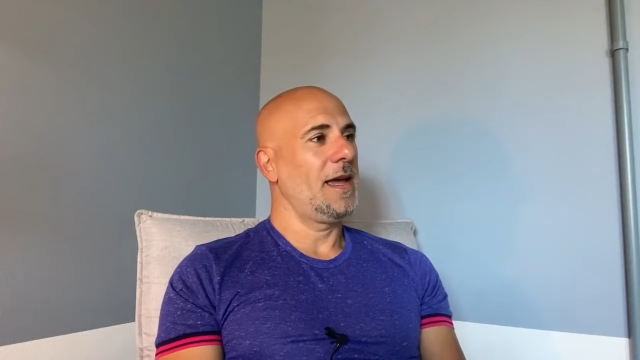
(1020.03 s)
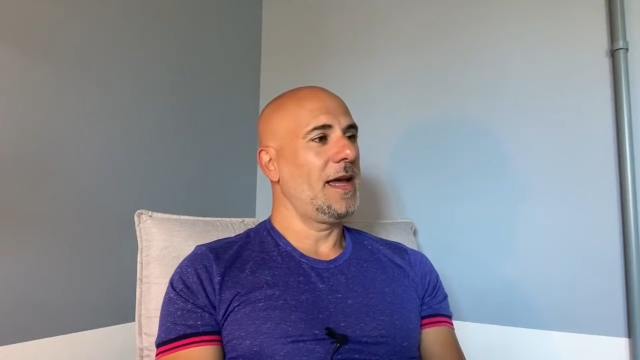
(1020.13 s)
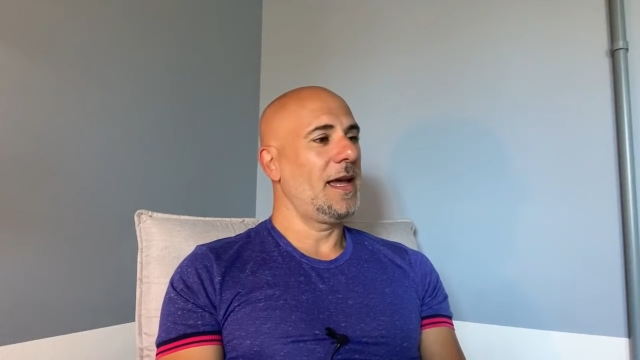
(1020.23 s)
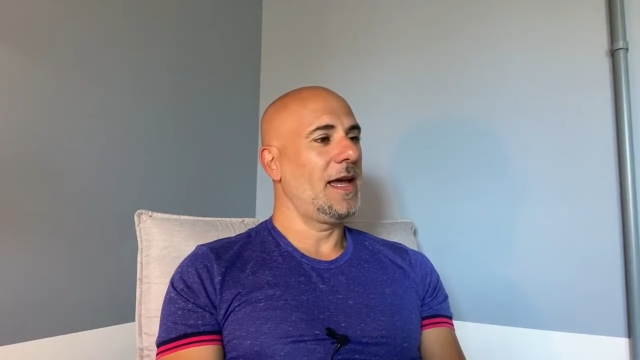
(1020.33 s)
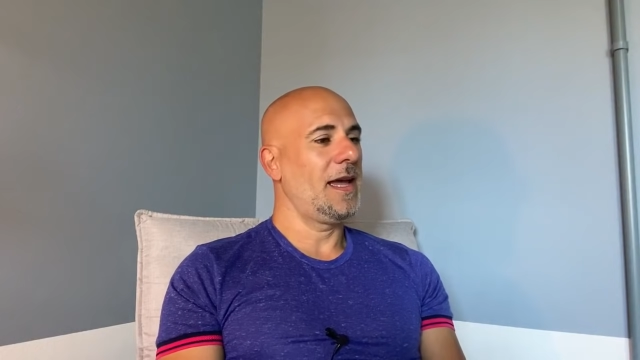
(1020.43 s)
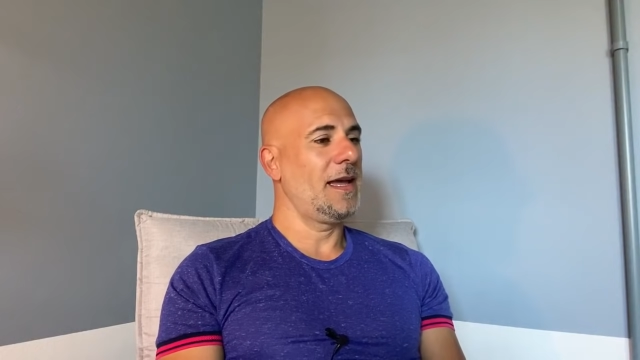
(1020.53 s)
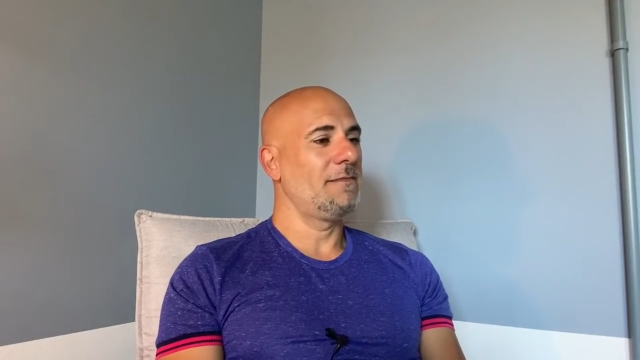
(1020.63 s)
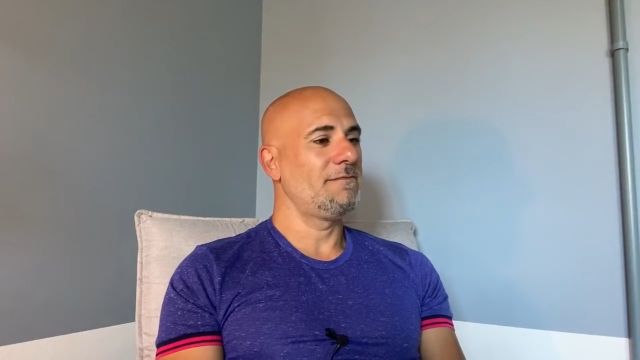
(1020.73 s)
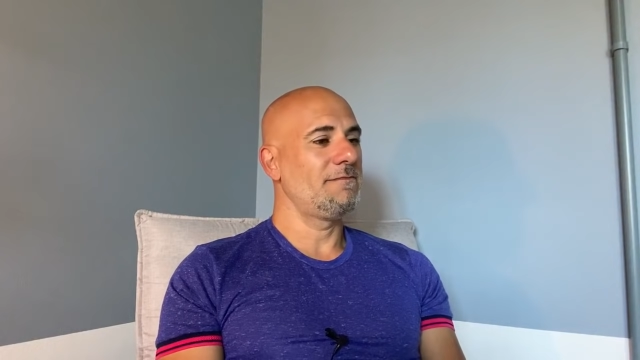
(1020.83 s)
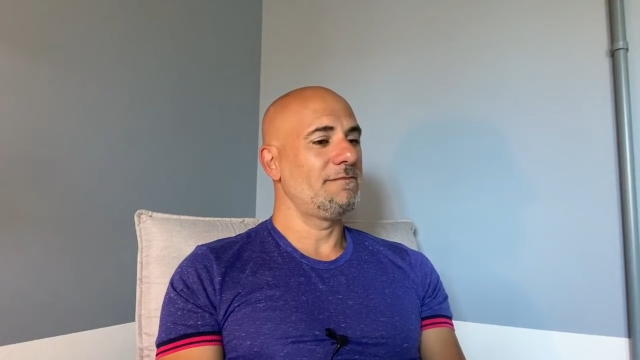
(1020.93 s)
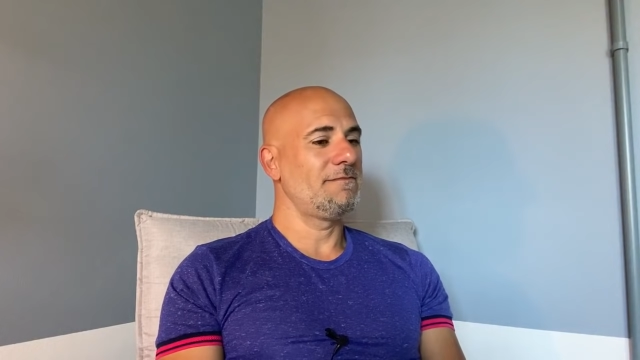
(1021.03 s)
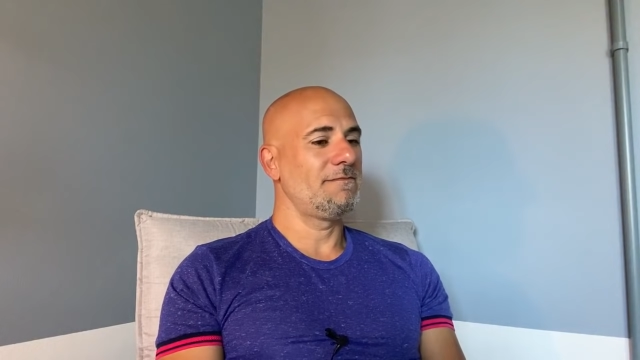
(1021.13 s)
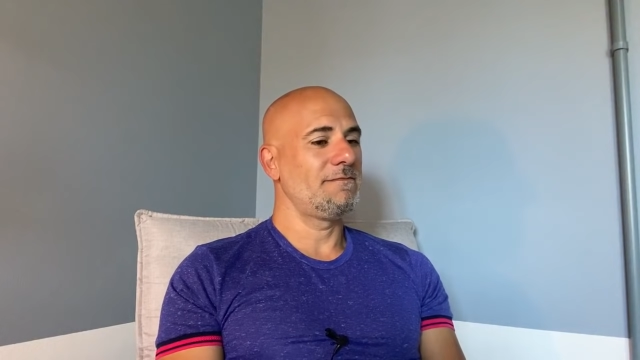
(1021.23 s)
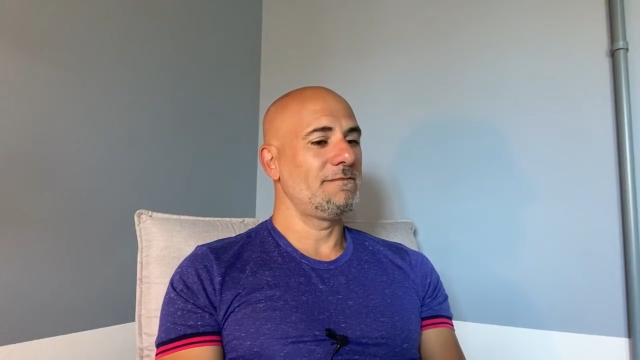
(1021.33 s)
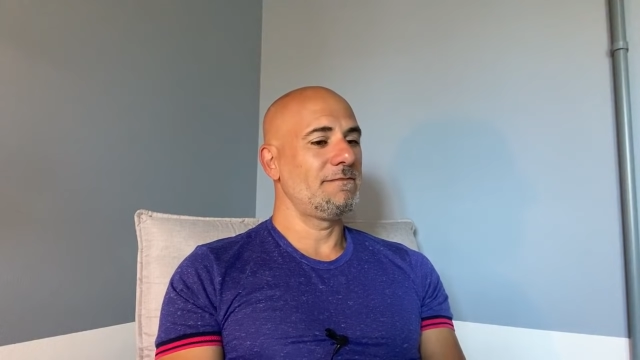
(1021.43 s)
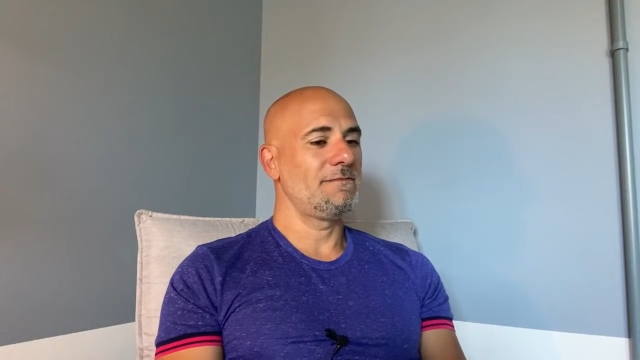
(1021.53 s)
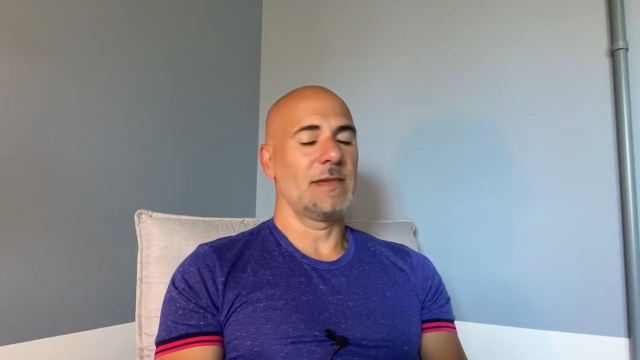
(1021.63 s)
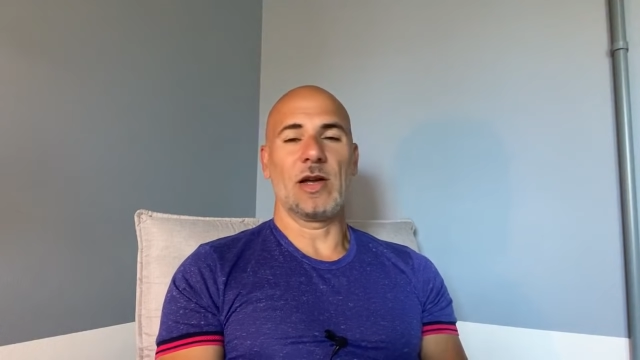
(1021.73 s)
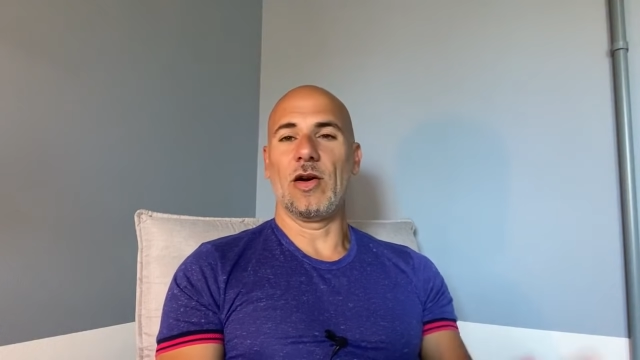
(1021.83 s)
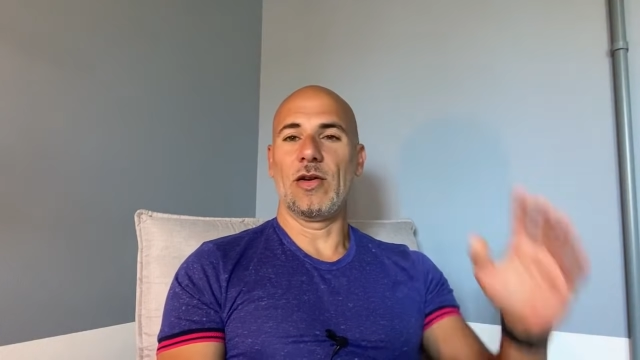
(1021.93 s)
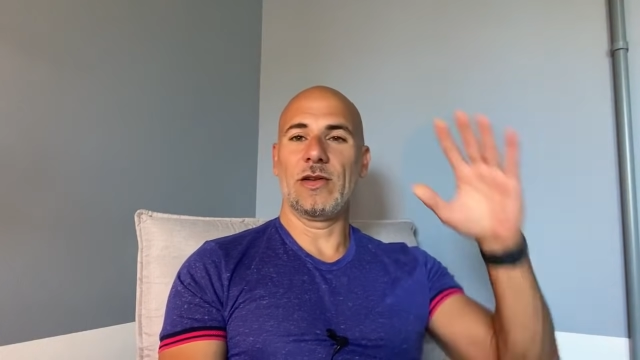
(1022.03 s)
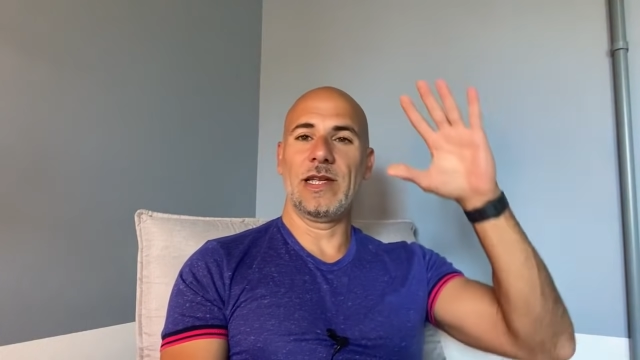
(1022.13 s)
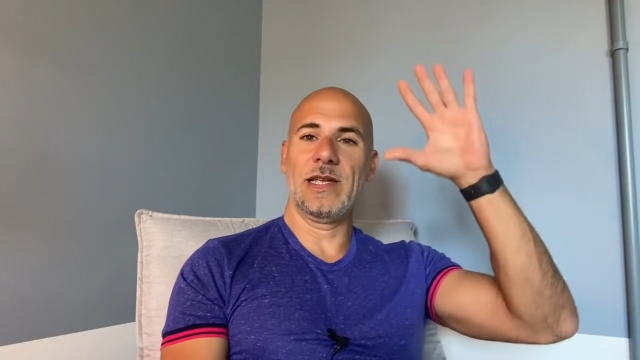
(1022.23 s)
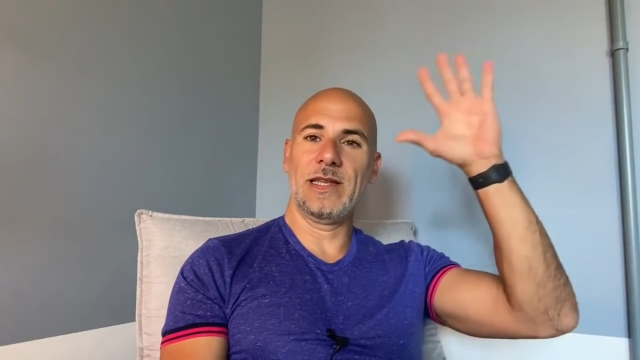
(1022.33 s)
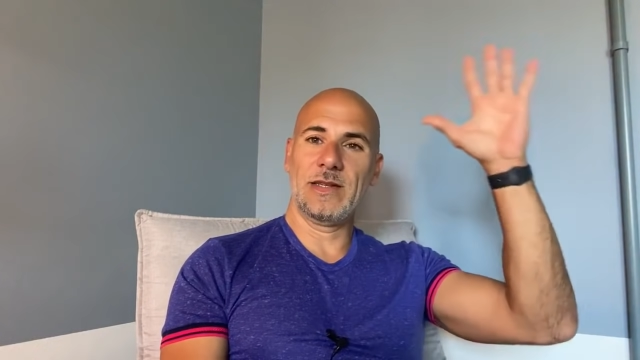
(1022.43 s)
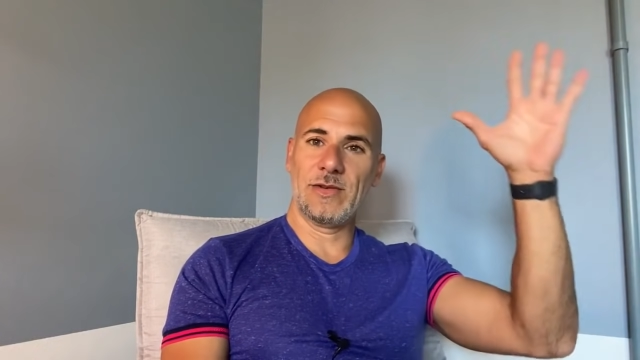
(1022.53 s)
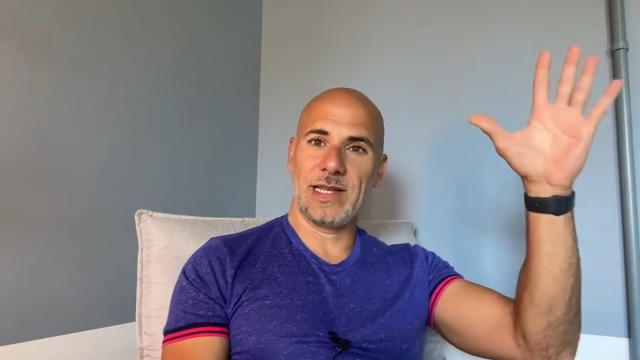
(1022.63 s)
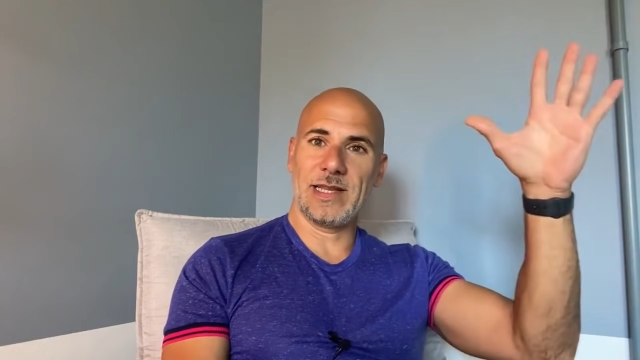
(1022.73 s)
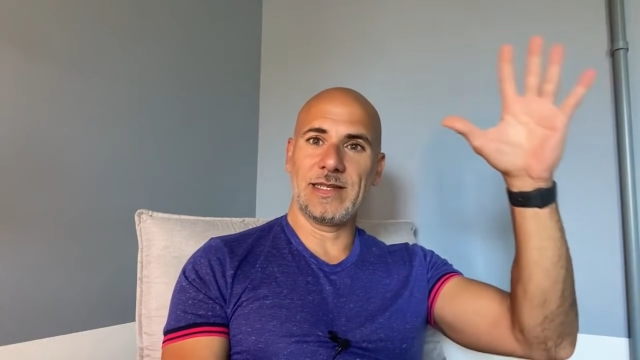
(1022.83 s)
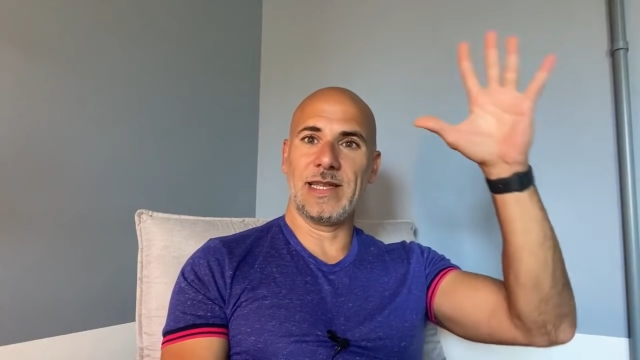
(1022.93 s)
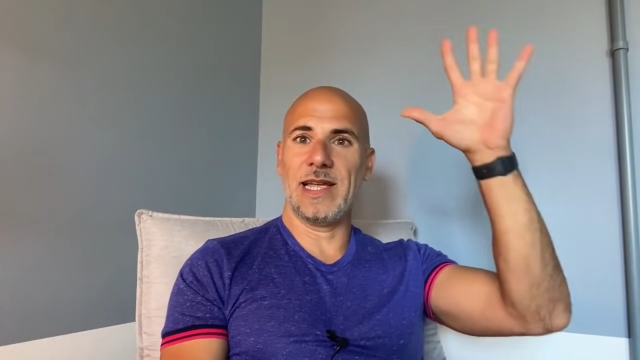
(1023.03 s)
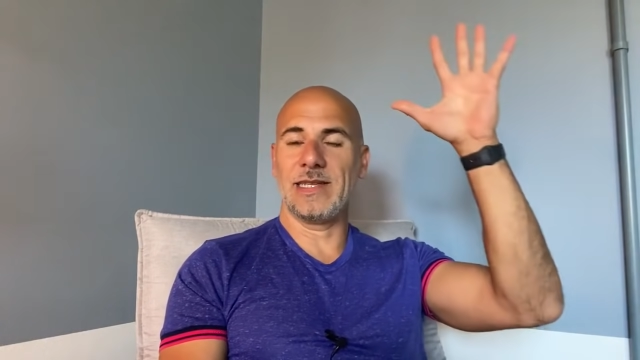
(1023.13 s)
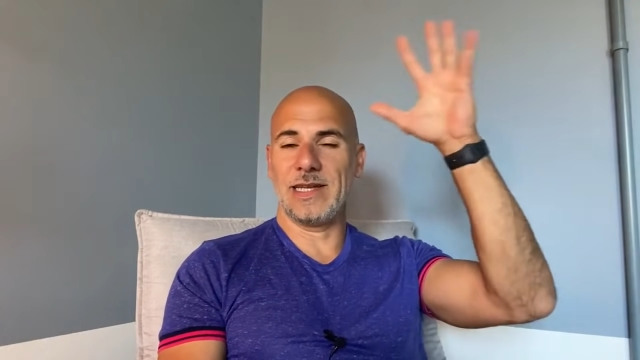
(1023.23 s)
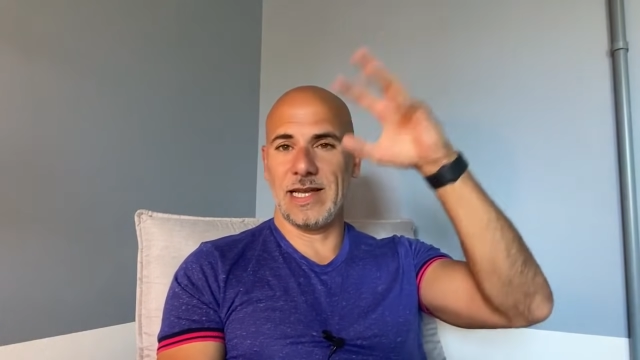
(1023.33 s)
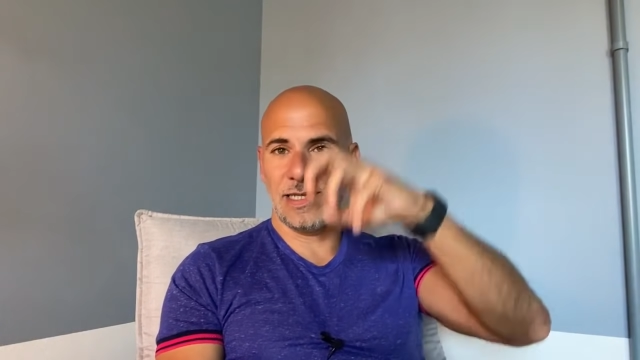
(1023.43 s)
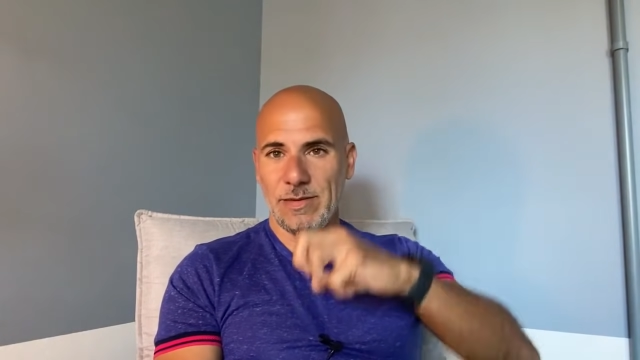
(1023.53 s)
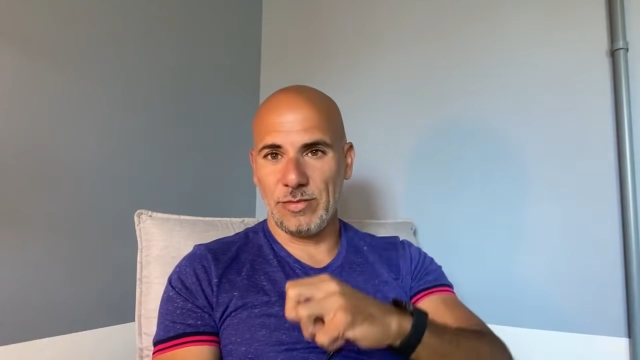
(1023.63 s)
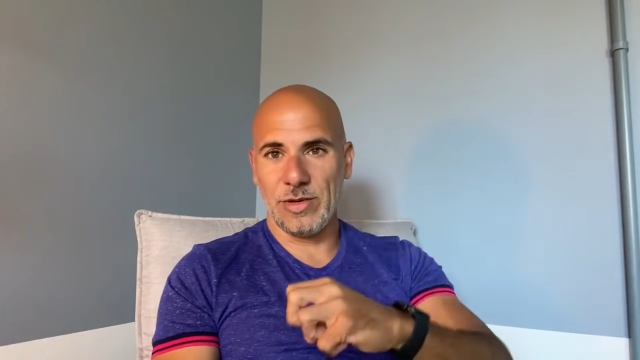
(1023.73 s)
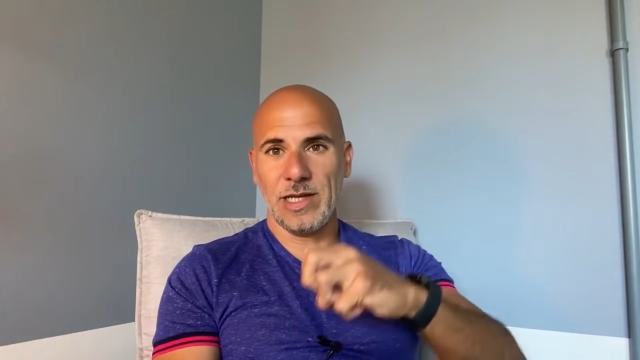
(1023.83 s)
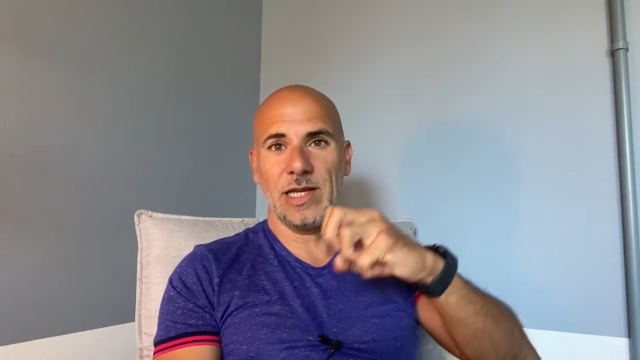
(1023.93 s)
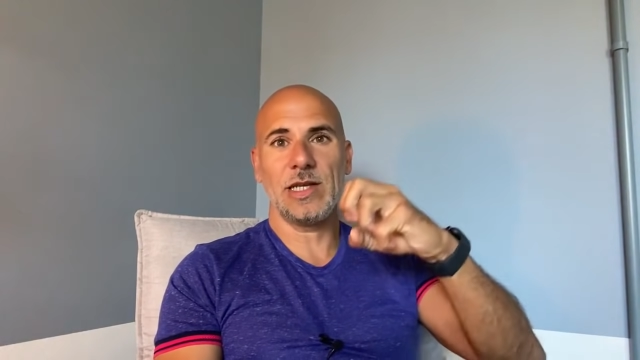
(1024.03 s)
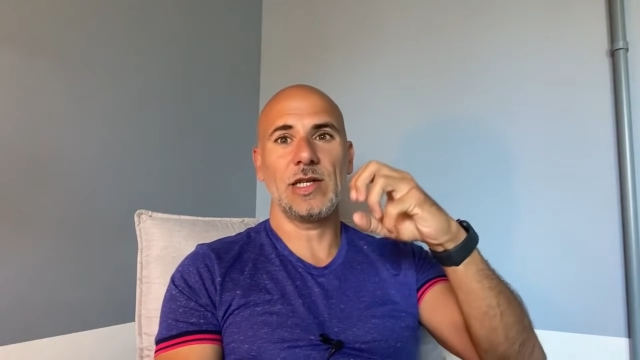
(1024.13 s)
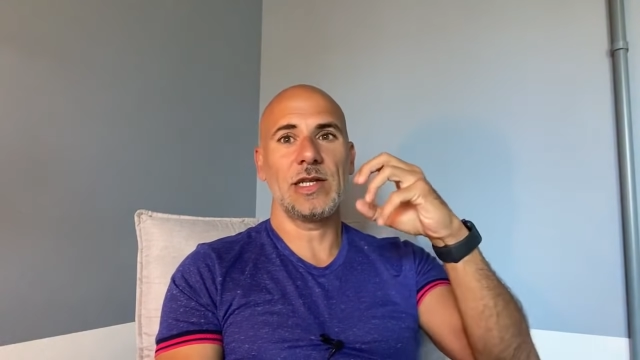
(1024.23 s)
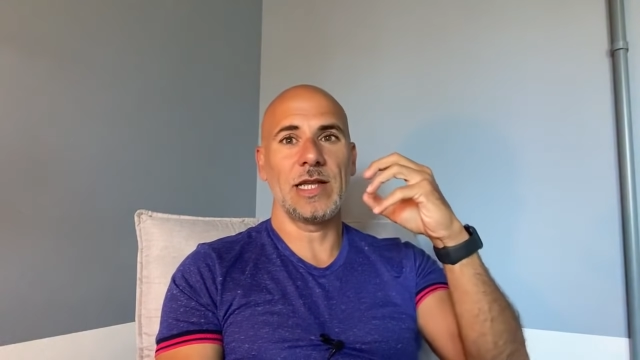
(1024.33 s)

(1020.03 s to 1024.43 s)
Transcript: the colony in United States against the British.